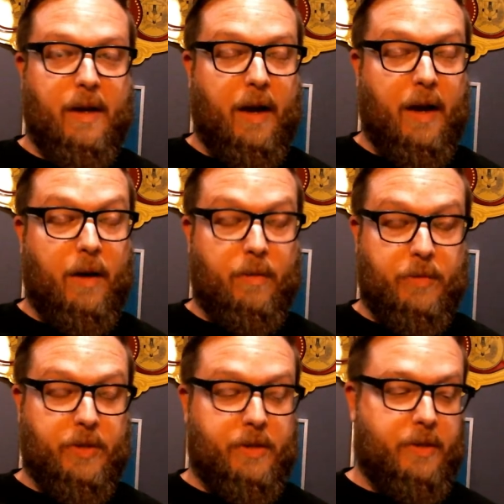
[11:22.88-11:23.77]
I'm
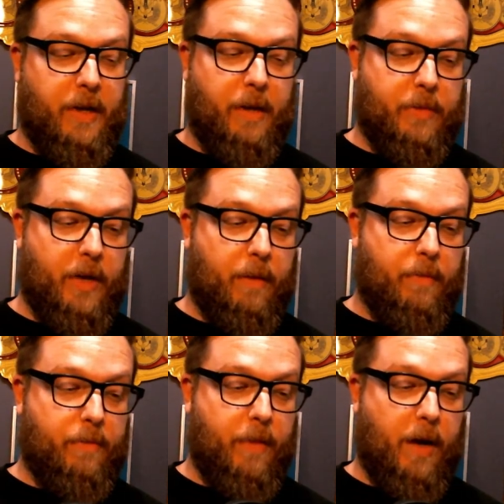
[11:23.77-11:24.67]
just I'm
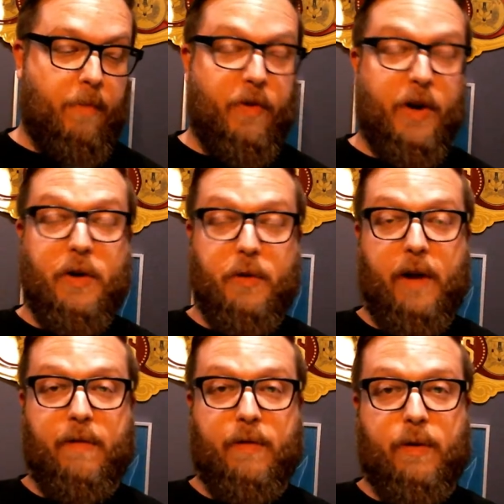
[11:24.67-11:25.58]
I'm I'm very
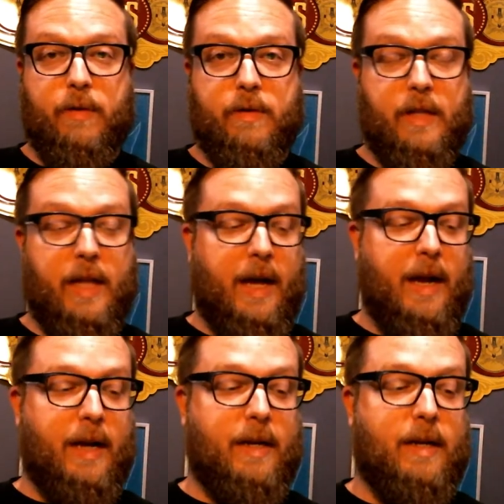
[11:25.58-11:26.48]
grateful
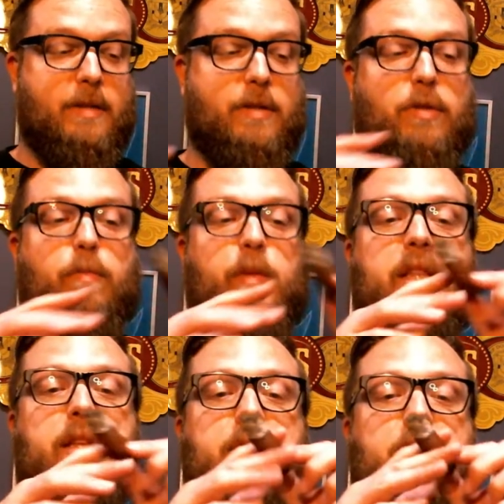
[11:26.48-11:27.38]
that I got to
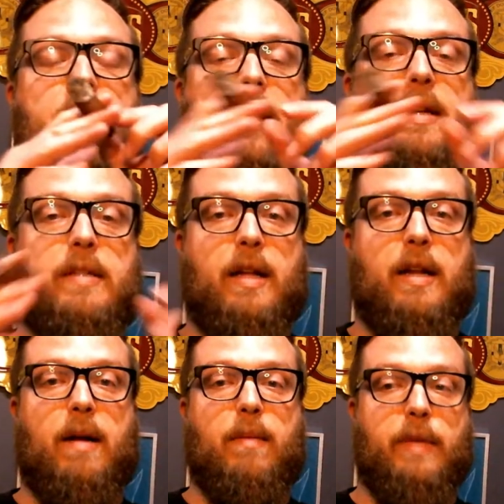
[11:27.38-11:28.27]
meet these guys
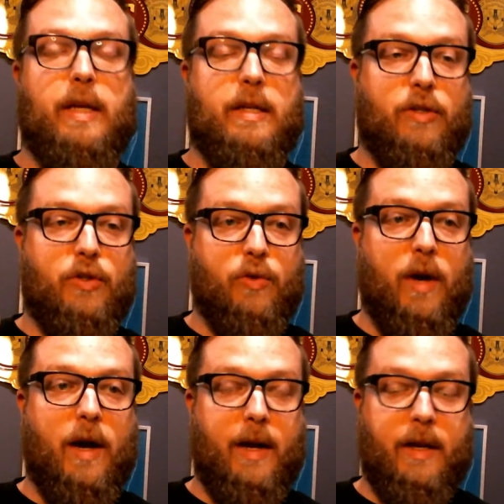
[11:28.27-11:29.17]
and I'm getting to
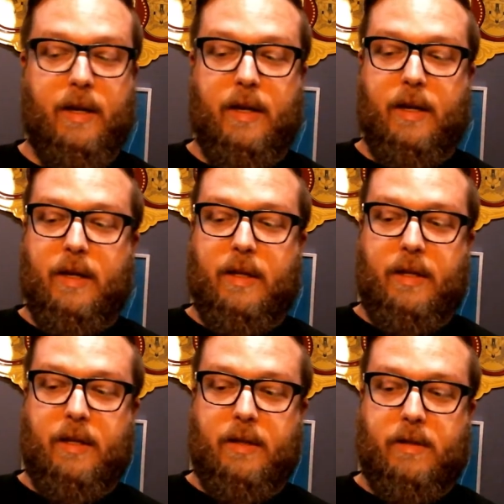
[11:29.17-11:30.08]
try
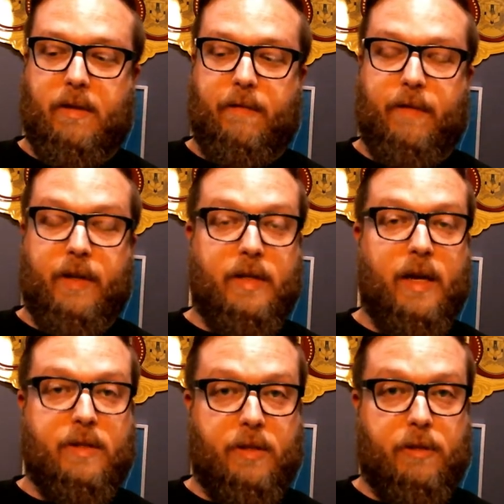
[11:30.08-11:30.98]
these
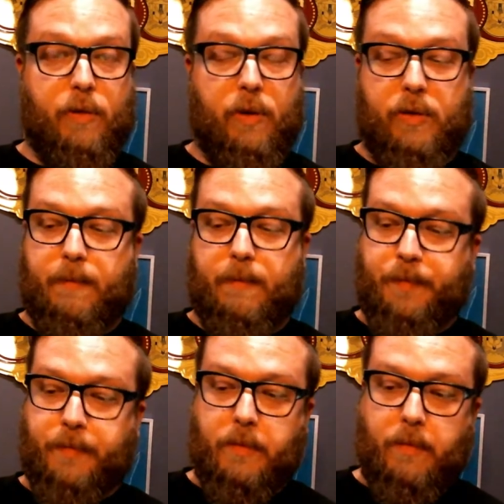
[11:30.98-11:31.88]
fantastic smokes.
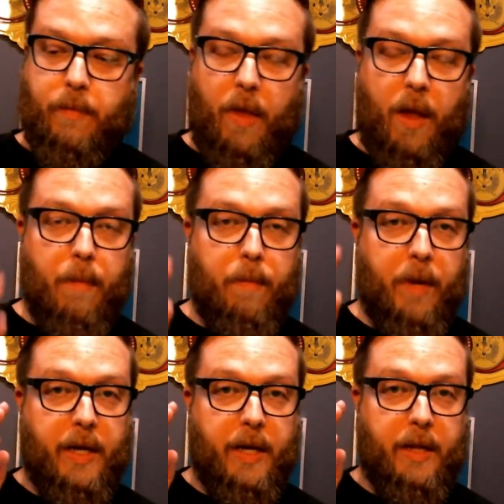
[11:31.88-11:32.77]

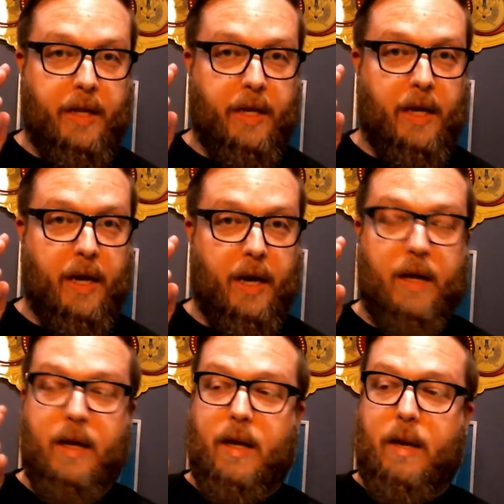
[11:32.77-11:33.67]
But the uh,
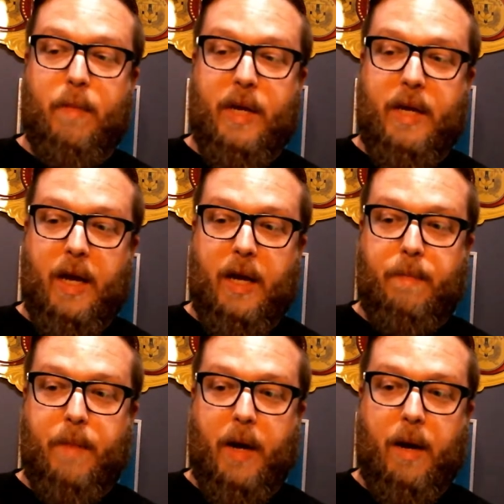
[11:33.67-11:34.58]
Midnight
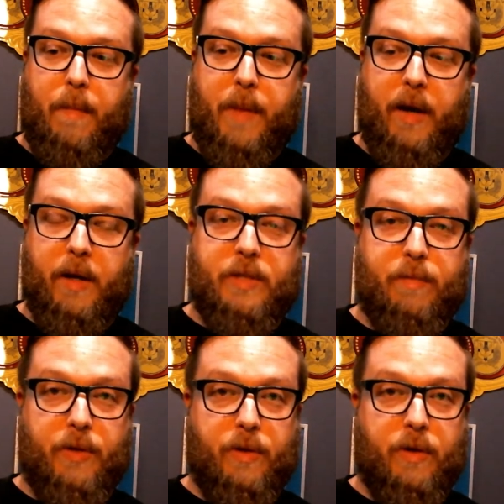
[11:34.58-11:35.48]
uh, Paris
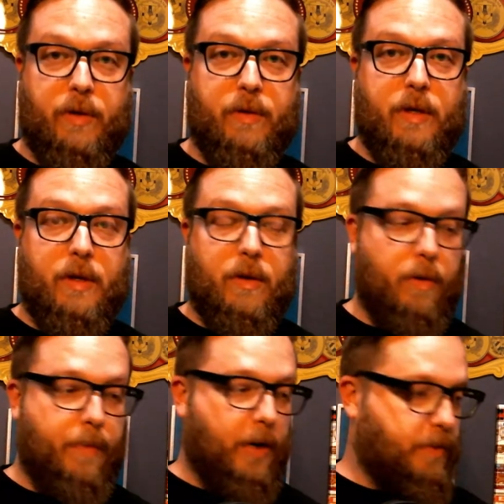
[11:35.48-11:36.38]
Maduro
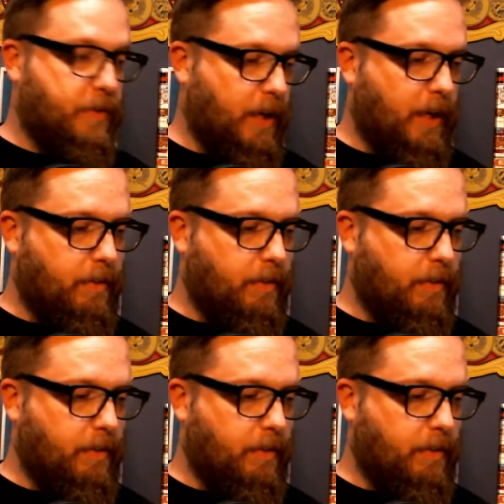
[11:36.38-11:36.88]
or Paris Midnight